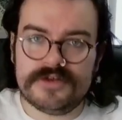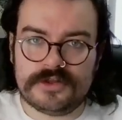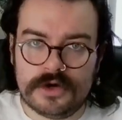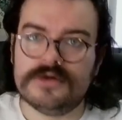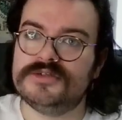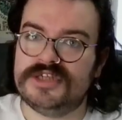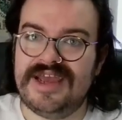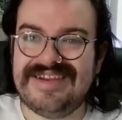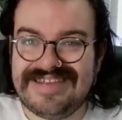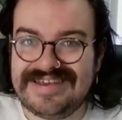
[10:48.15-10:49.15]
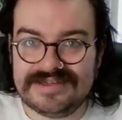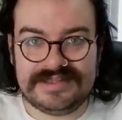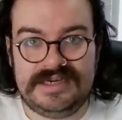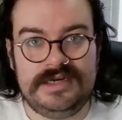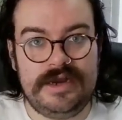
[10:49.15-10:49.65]
dogs in the
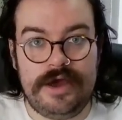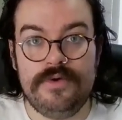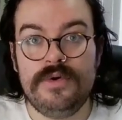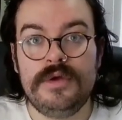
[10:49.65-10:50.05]
elite now.